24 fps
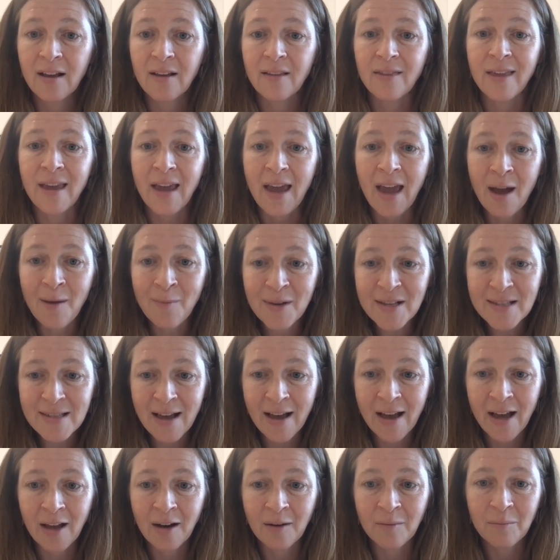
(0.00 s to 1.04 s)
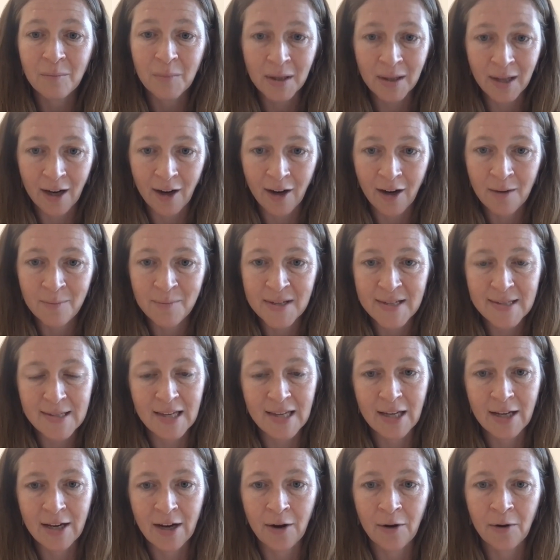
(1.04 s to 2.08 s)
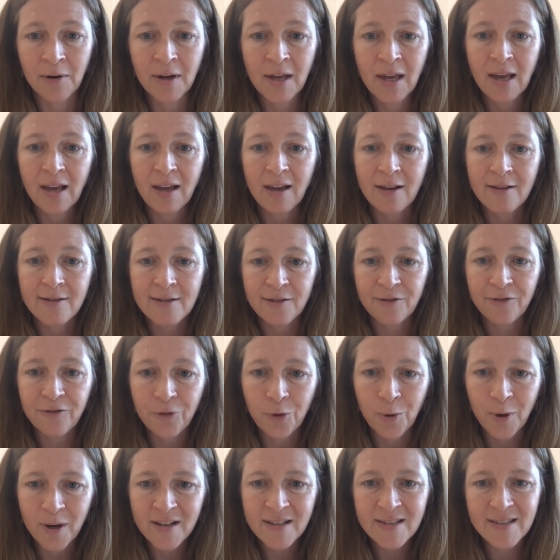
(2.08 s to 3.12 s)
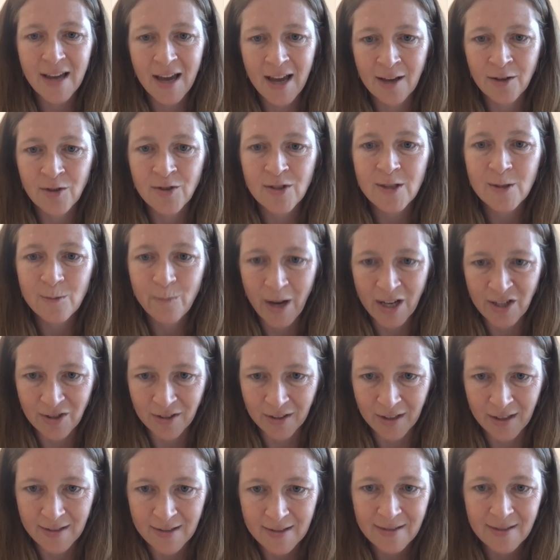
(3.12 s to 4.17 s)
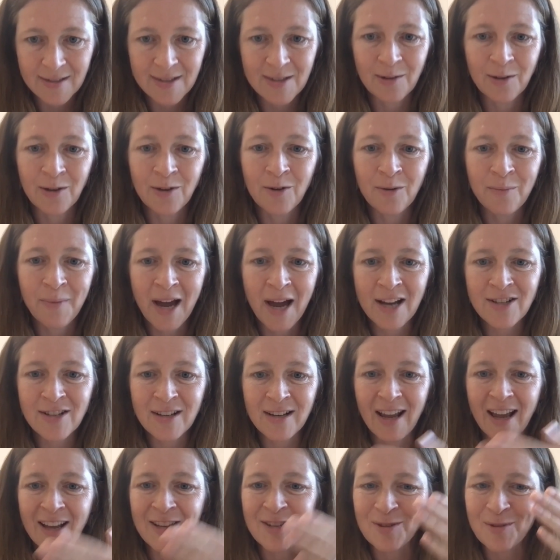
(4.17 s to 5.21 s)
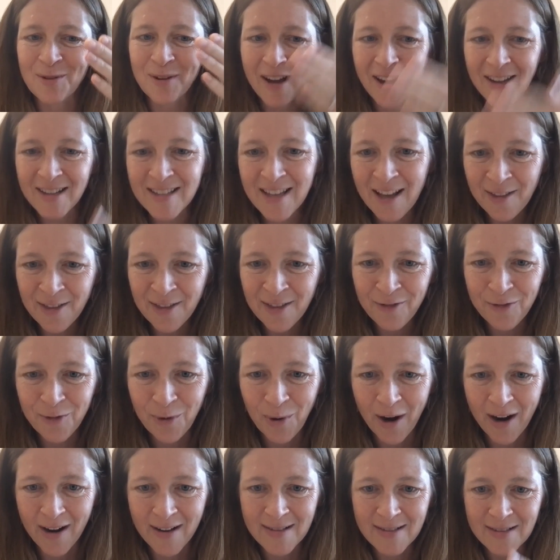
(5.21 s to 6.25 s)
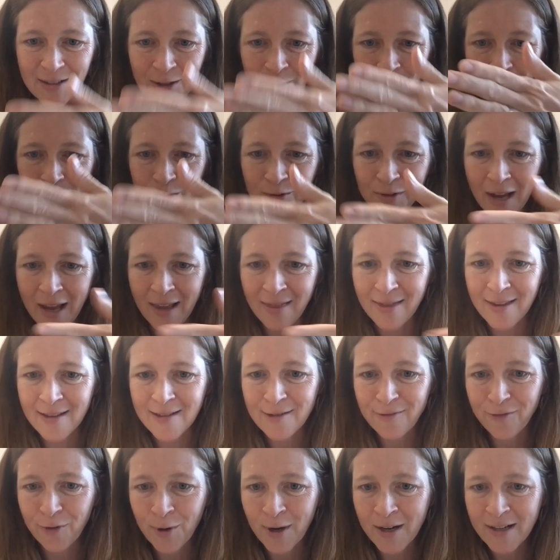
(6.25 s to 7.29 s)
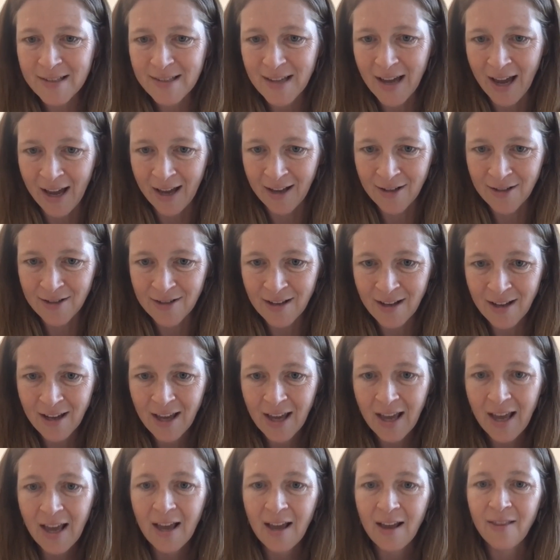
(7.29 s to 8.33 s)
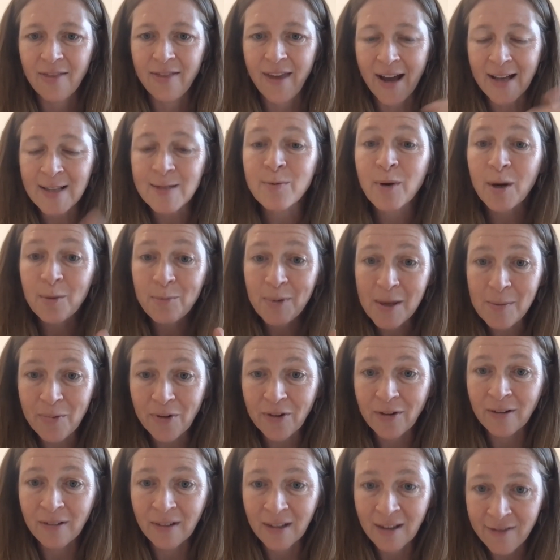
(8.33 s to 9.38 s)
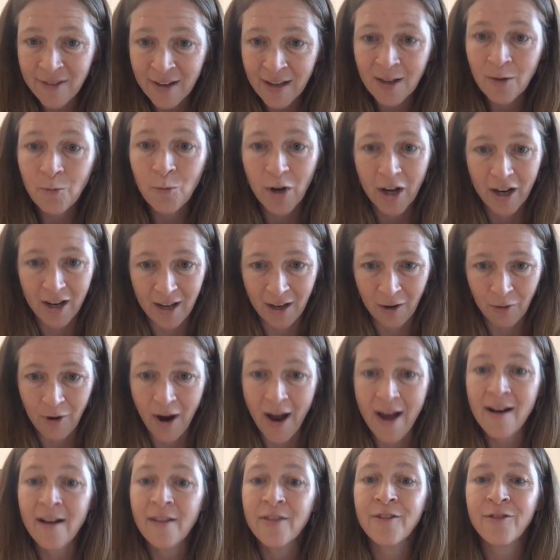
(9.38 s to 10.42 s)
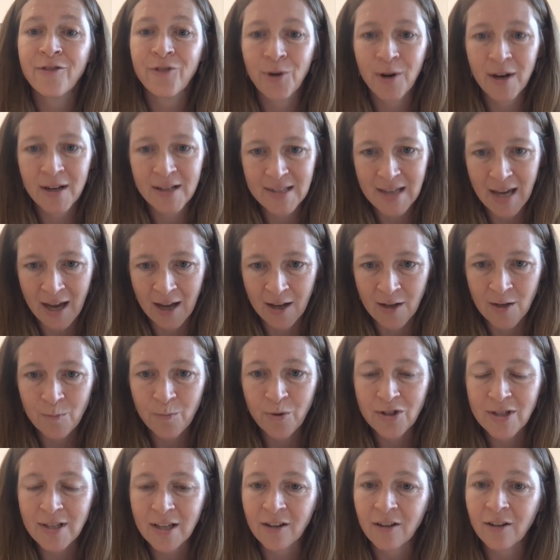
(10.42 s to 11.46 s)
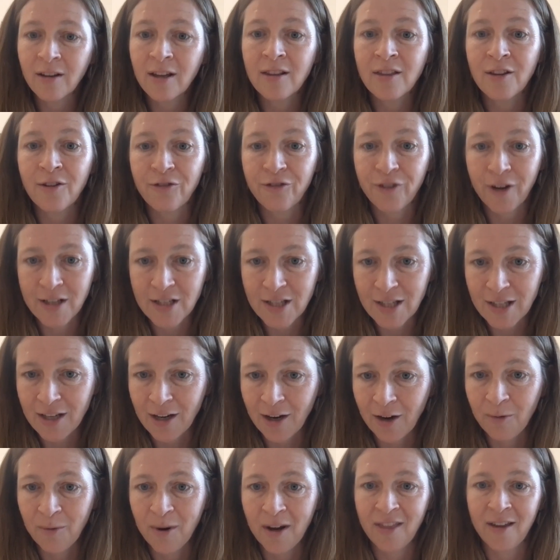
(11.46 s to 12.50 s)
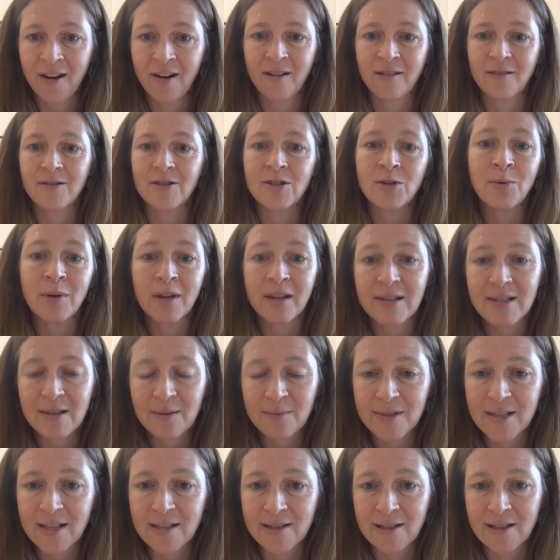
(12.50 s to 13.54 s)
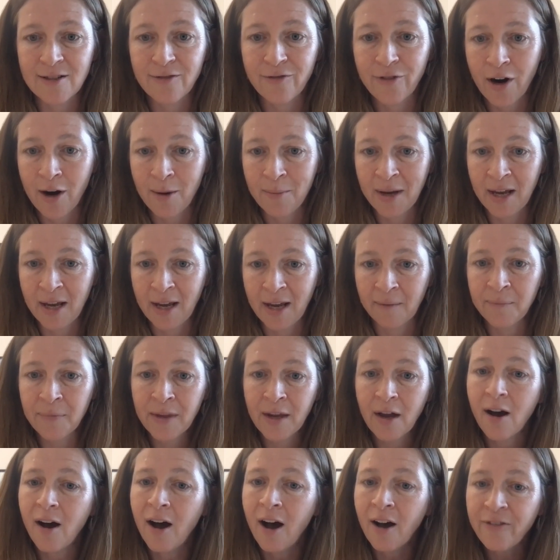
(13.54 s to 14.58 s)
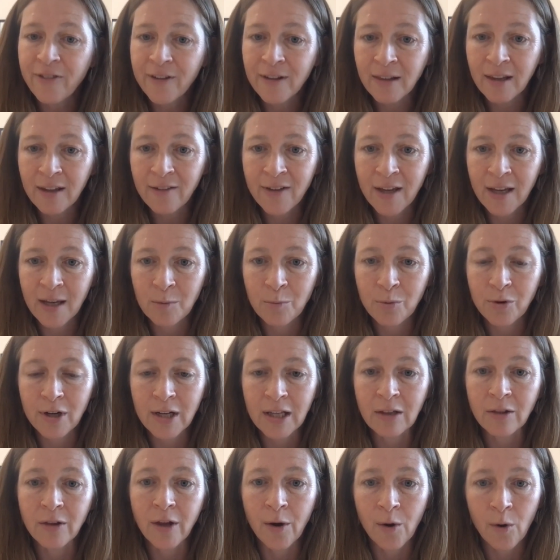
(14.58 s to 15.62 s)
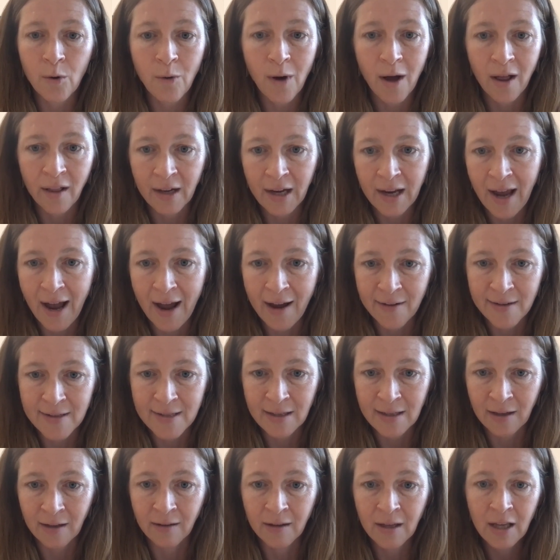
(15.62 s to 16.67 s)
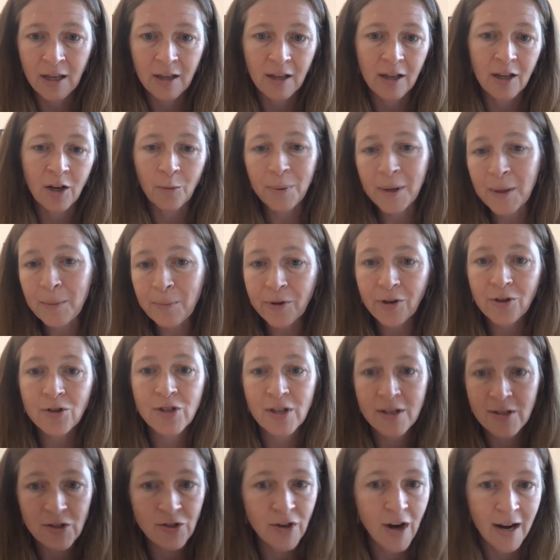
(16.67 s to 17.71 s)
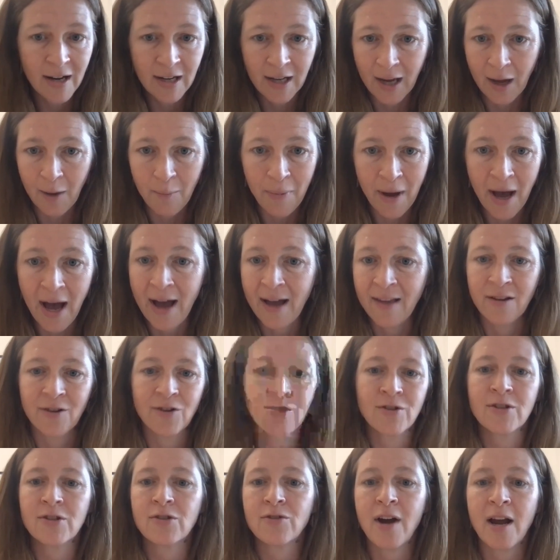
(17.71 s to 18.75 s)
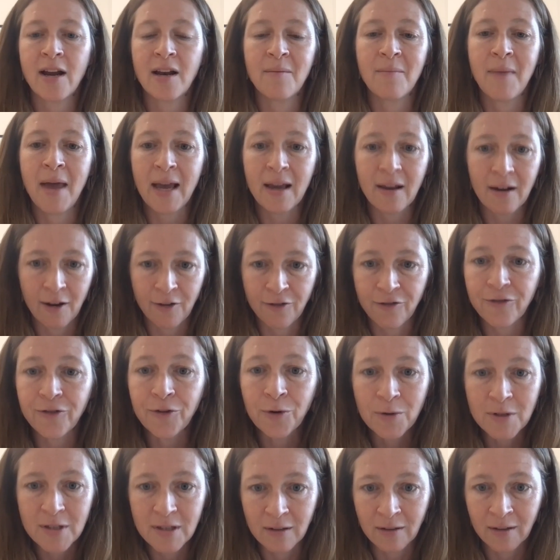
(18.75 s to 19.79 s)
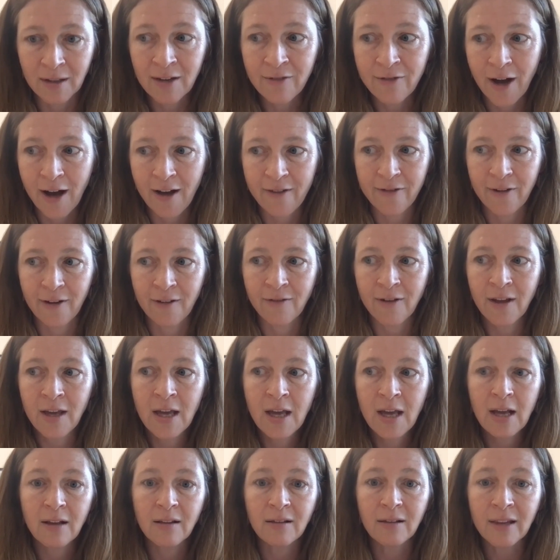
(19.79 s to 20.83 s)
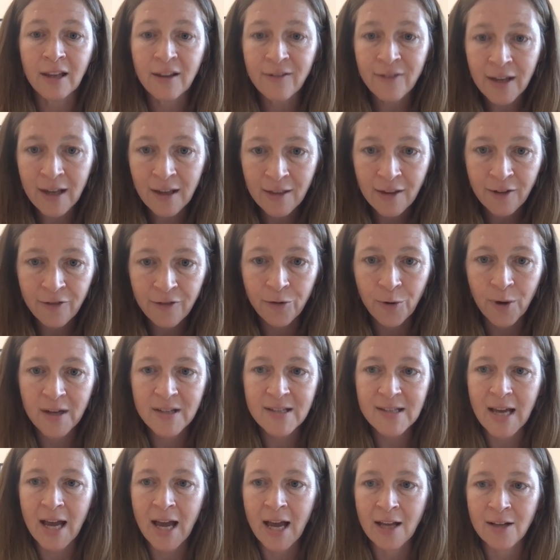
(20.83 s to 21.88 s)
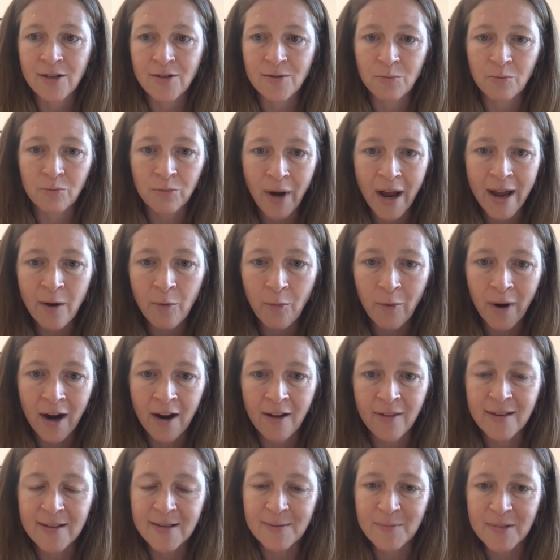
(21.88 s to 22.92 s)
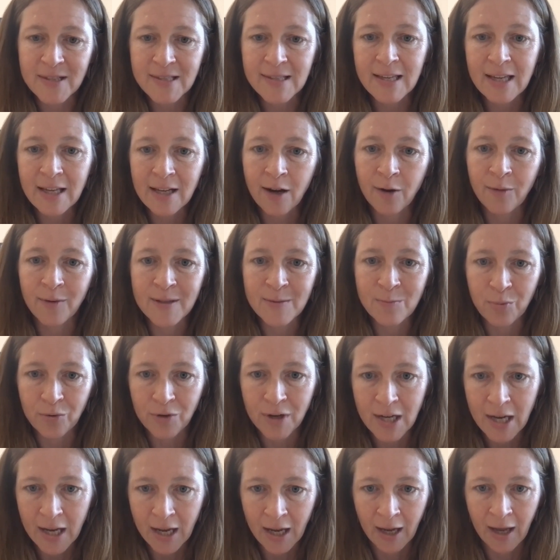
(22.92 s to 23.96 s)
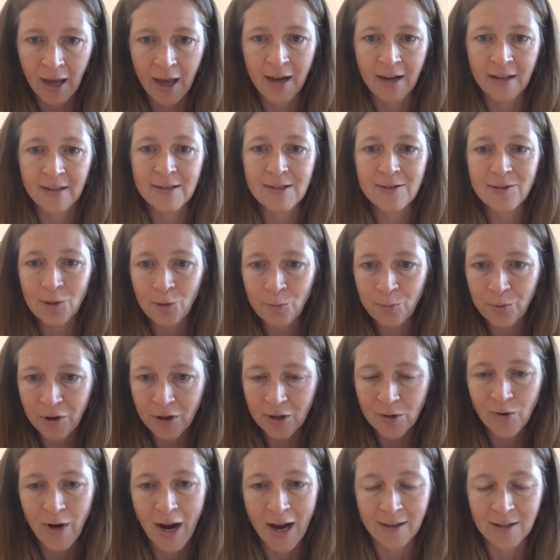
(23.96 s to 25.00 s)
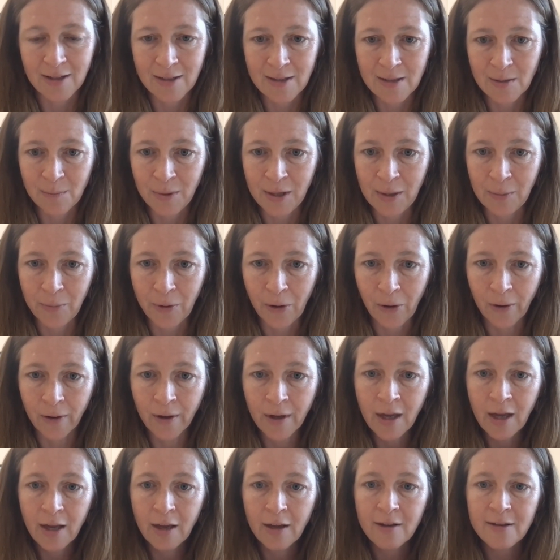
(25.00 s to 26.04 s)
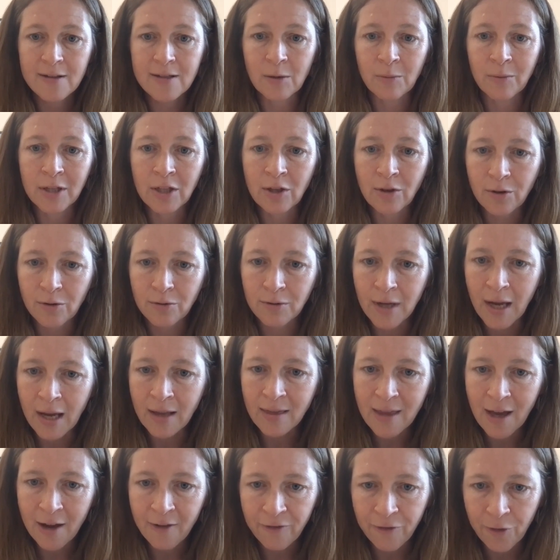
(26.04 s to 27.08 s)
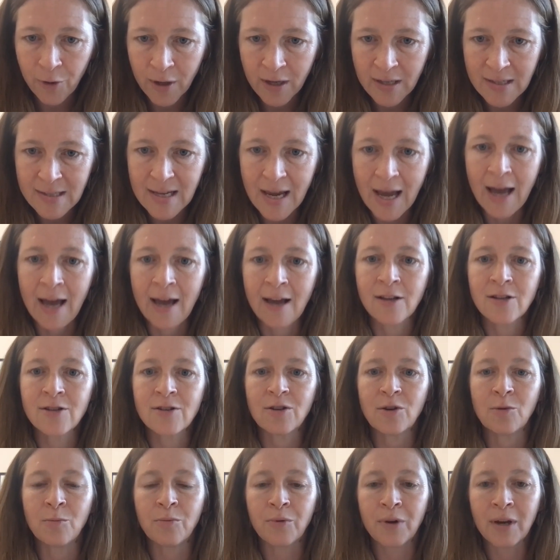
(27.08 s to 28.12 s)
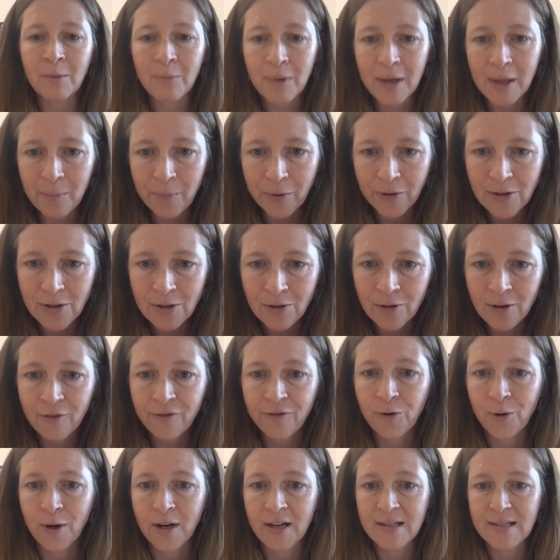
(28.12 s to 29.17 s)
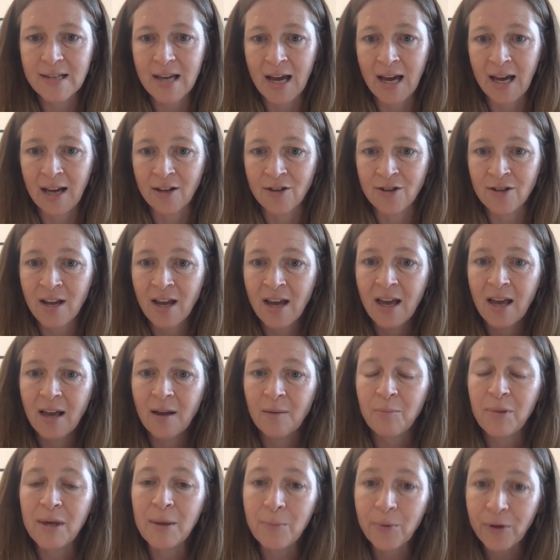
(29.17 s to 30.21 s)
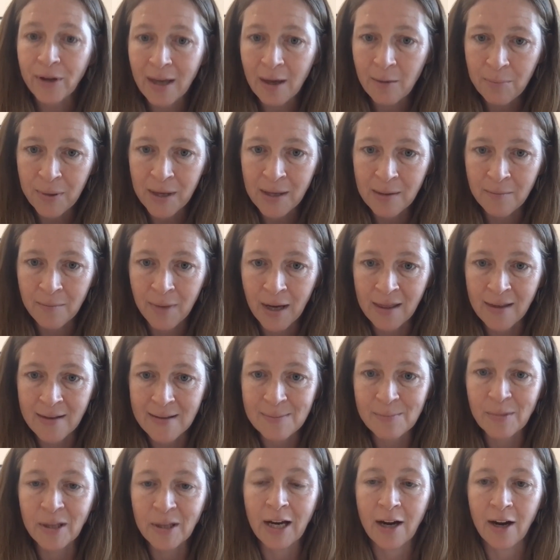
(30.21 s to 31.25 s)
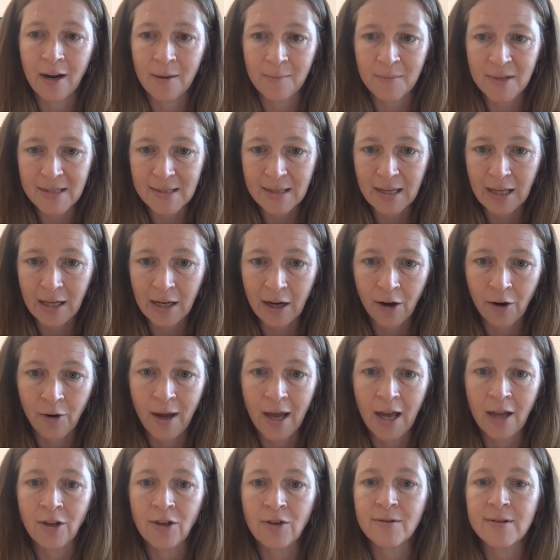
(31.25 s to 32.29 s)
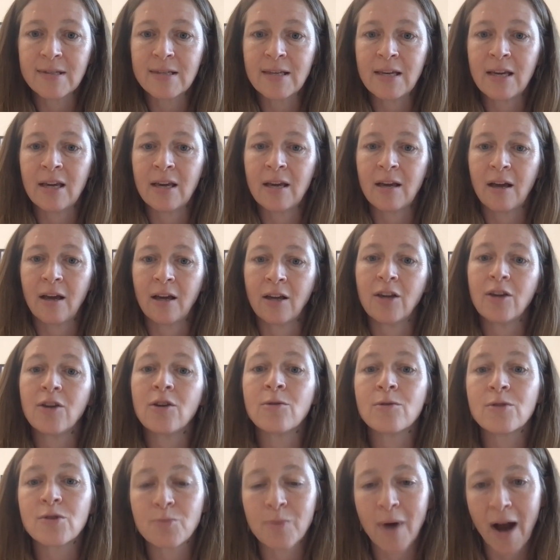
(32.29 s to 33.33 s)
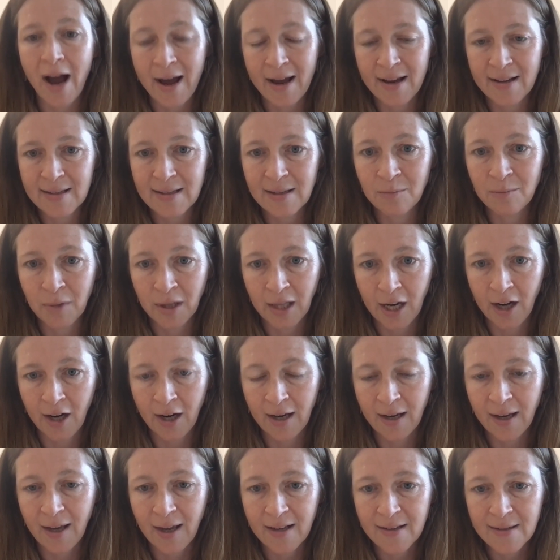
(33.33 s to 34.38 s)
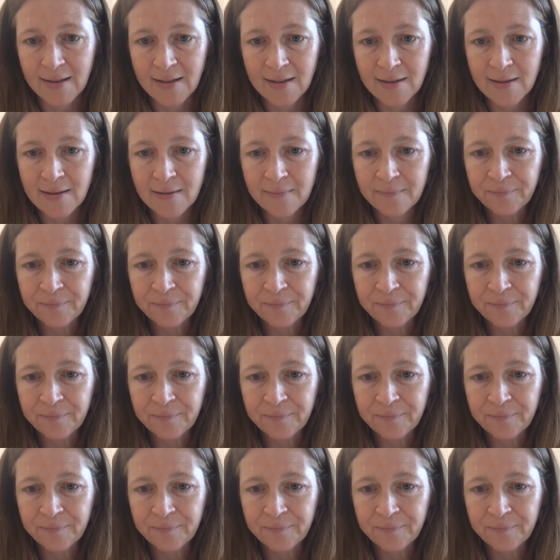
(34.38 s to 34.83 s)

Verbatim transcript: The Amazon malaria mosquito is a forest edge specialist. So you imagine as you cut down the forest, you create this forest edge. That's where people are living and working, right on the forest edge, particularly in the frontier where they're doing subsistence farming, often living in pretty low quality housing. You know, people are just trying to get by. They're just right. trying to make enough food to right. live off of. Living in the forest edge, right where this mosquito is breeding, and it's super attracted to people. So when you create that forest edge, you bring people to the forest edge, people get bitten by this malaria mosquito, and you see a huge rise in malaria cases.